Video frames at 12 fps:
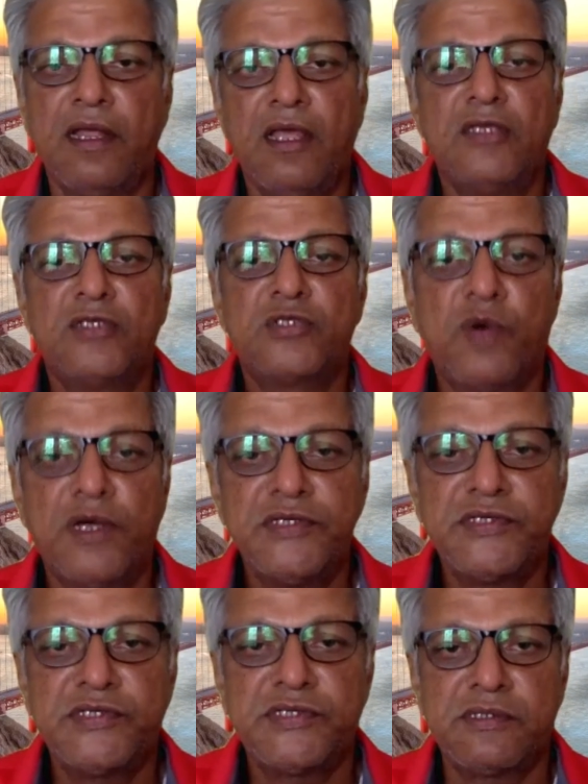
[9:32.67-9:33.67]
So
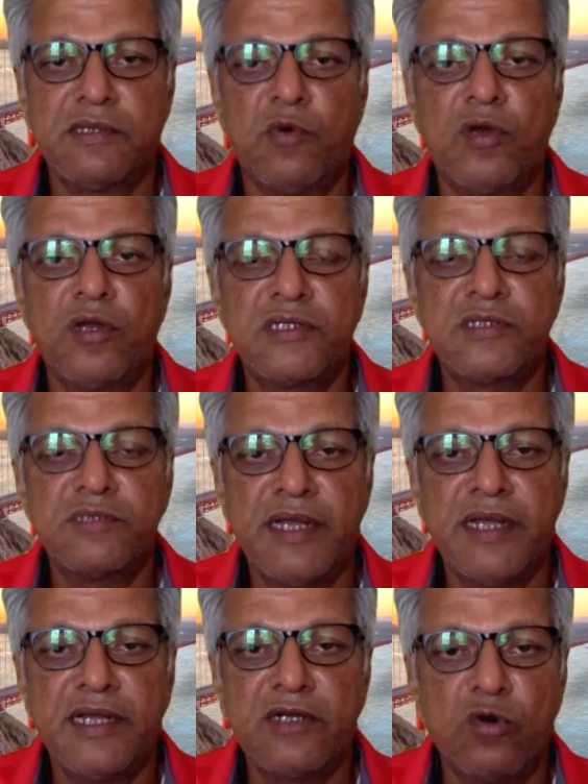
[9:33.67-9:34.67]
once the bowler is made
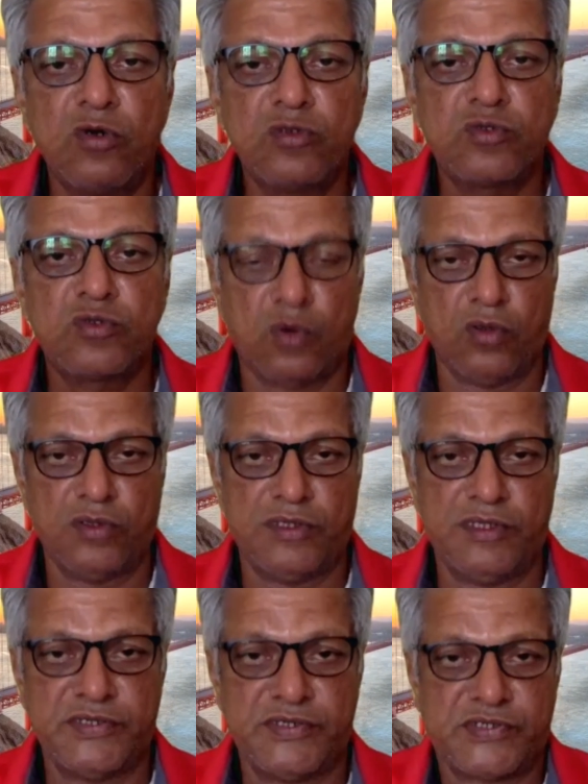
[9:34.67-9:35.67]
to go through all
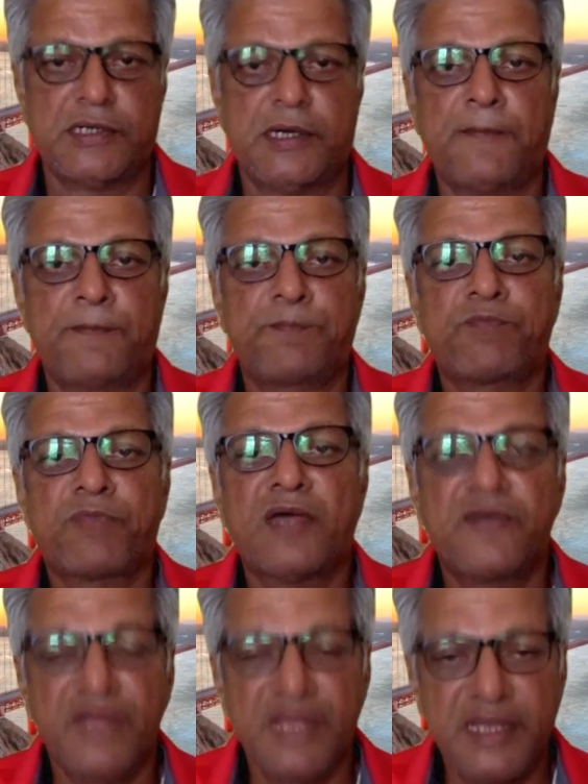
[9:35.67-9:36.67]
these
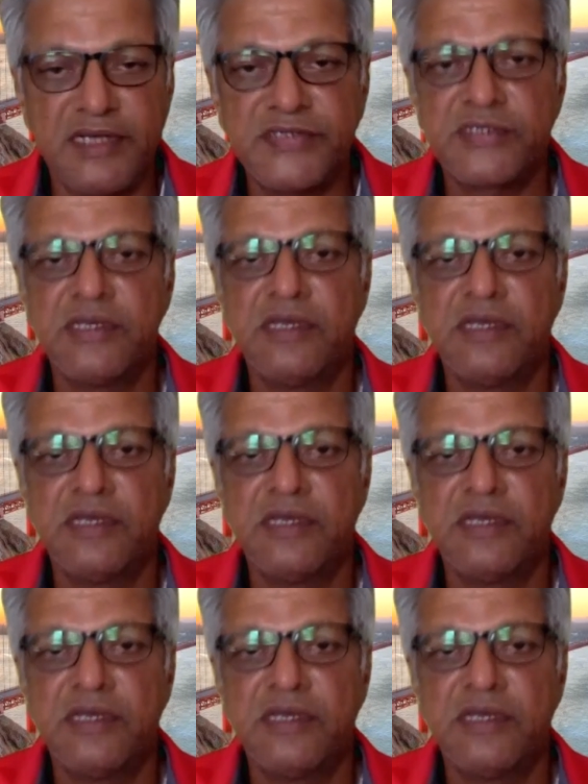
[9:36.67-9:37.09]
rigors,